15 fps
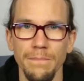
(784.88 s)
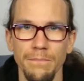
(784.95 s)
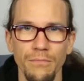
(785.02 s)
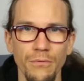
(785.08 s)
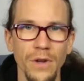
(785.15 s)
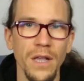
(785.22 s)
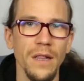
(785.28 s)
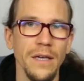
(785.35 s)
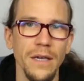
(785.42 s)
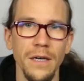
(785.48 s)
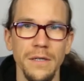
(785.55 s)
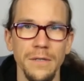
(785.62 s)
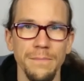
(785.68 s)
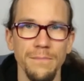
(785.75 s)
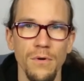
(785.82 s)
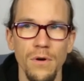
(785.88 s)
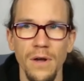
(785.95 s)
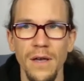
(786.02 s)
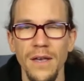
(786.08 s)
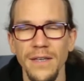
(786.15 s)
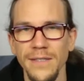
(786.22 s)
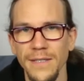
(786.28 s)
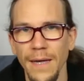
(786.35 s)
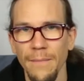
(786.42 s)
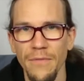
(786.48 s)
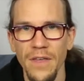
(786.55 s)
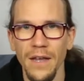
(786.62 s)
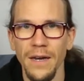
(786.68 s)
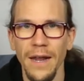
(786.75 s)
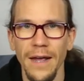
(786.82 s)
a brilliant book,
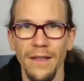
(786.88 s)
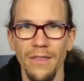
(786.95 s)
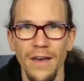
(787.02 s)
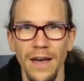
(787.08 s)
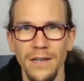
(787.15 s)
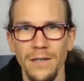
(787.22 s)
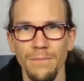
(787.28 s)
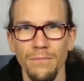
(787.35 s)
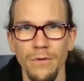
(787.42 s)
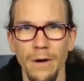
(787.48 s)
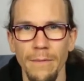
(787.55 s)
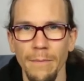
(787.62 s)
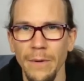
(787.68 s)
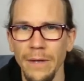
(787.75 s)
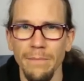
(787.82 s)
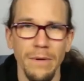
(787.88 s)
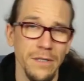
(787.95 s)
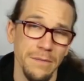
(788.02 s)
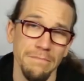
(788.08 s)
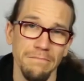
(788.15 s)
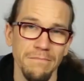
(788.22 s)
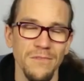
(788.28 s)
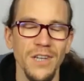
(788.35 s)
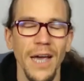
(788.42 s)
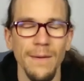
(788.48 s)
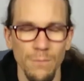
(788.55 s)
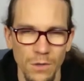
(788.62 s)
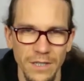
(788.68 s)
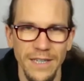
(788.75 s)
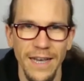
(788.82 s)
something like that probably, but
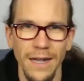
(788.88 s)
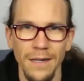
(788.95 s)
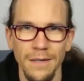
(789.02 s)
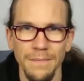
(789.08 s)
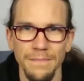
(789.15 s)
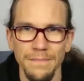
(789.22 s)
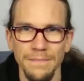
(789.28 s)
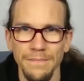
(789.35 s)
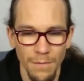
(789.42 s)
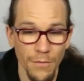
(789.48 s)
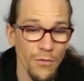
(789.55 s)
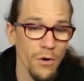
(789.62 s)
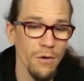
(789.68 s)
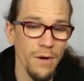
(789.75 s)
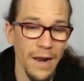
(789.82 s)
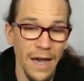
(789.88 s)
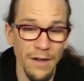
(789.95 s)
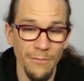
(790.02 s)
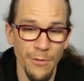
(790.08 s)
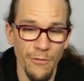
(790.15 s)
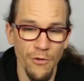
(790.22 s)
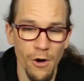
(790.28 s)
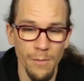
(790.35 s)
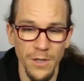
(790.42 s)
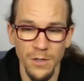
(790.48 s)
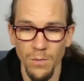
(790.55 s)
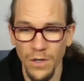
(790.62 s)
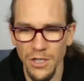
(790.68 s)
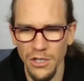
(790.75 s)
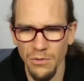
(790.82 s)
time will tell. Before a live
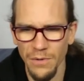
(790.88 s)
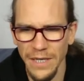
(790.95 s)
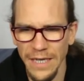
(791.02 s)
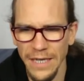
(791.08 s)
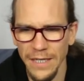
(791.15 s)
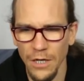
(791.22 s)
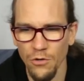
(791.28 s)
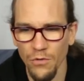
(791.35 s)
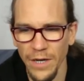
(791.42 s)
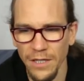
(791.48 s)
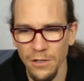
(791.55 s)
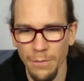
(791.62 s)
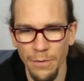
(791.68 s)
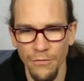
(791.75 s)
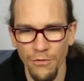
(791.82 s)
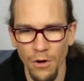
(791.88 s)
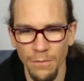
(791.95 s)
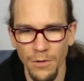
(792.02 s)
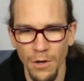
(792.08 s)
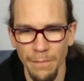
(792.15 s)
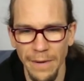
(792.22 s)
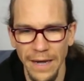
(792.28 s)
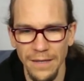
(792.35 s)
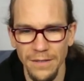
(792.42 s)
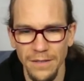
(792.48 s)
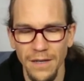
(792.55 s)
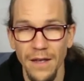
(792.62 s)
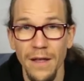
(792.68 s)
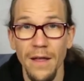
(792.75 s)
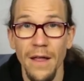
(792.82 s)
performance, what do you eat and drink to perform your
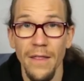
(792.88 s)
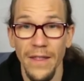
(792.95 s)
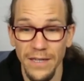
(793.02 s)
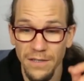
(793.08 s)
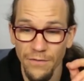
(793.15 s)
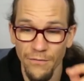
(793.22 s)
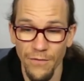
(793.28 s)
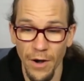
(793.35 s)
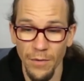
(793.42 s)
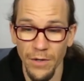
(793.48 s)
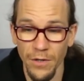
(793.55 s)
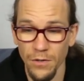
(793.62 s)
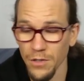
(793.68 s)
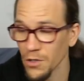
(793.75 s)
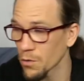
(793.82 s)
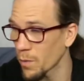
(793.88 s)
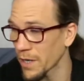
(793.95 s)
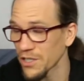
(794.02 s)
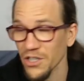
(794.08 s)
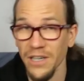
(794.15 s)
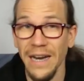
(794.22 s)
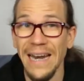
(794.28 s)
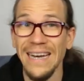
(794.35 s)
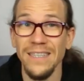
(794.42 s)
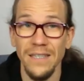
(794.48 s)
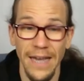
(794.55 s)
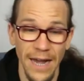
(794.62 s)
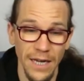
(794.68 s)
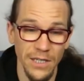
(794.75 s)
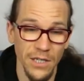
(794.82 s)
best? That's a very good question, and
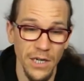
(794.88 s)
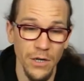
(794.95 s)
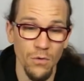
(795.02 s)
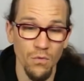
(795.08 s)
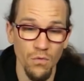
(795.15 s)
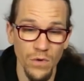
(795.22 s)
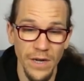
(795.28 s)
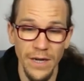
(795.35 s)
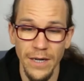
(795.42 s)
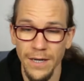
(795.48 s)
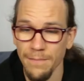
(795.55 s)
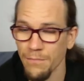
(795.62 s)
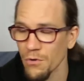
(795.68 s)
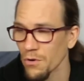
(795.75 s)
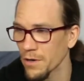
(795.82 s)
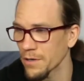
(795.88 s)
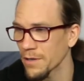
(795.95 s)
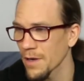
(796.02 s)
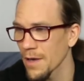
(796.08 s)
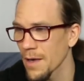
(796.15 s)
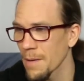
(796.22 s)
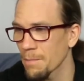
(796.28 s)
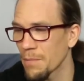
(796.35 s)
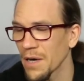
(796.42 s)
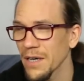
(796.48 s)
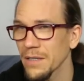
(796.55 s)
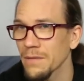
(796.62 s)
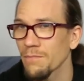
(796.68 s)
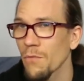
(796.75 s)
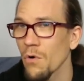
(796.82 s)
it's actually really important. But
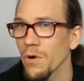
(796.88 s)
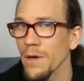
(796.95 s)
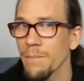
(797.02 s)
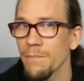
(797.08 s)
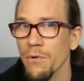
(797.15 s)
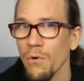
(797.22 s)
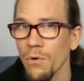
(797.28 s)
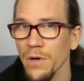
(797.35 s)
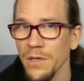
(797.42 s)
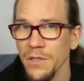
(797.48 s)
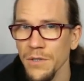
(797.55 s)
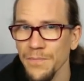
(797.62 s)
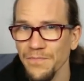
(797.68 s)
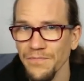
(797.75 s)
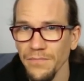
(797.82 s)
it's more important